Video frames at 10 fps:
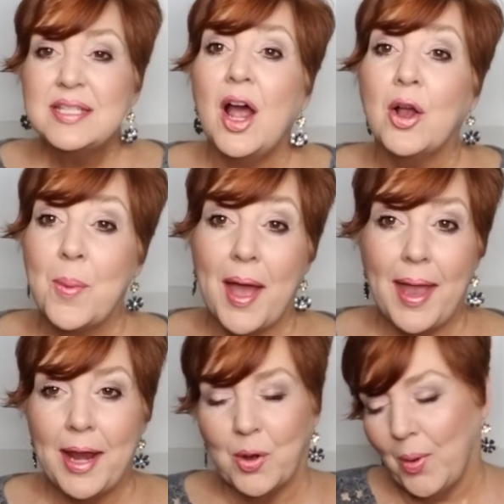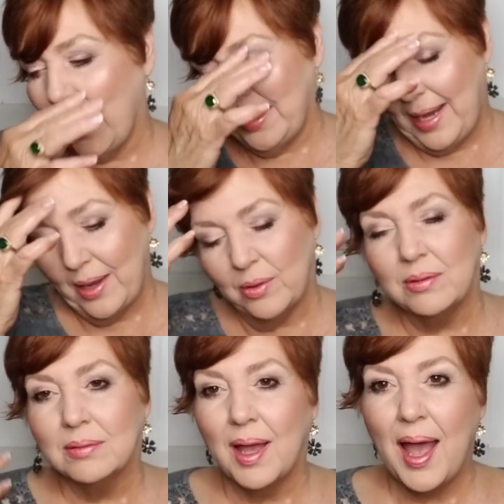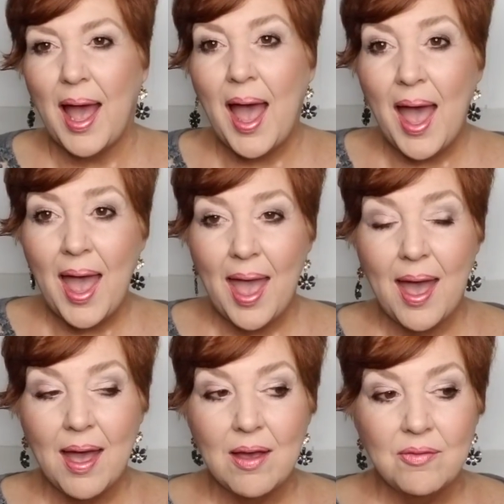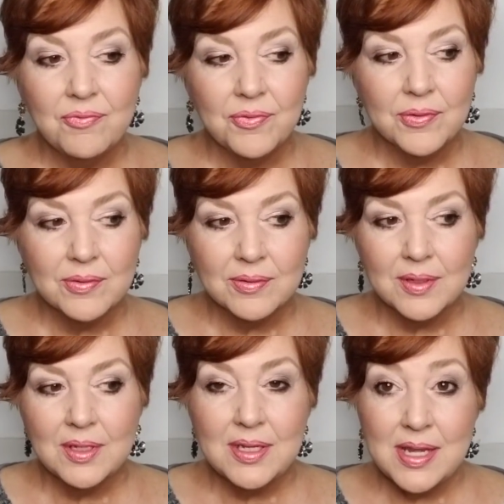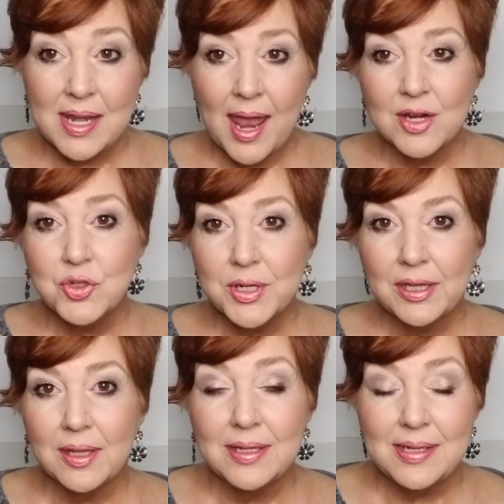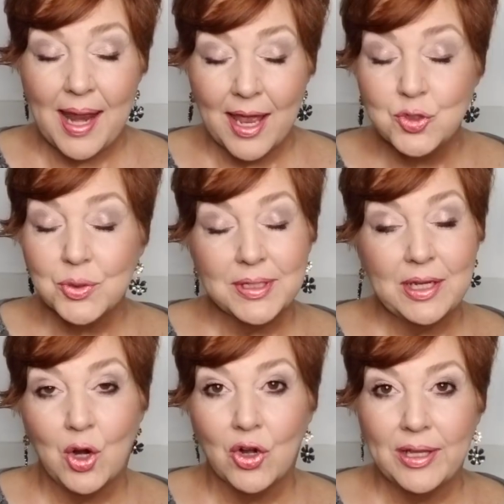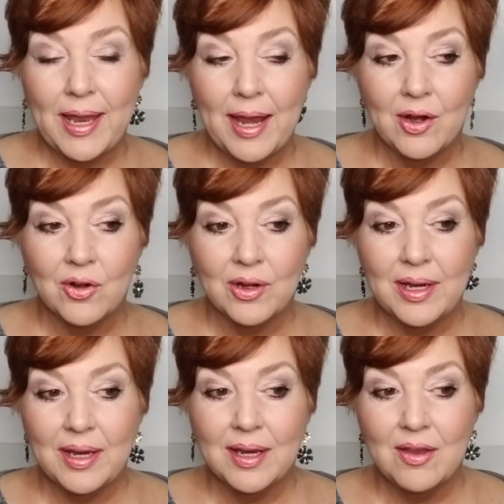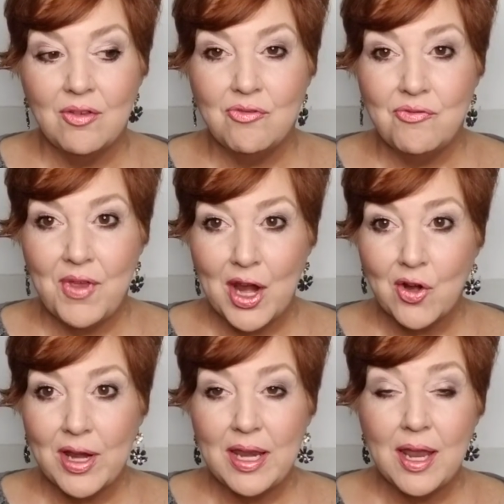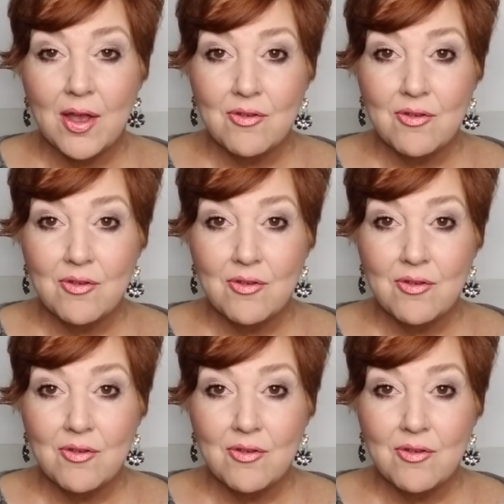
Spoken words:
talk about hair right now. I have naturally curly hair, very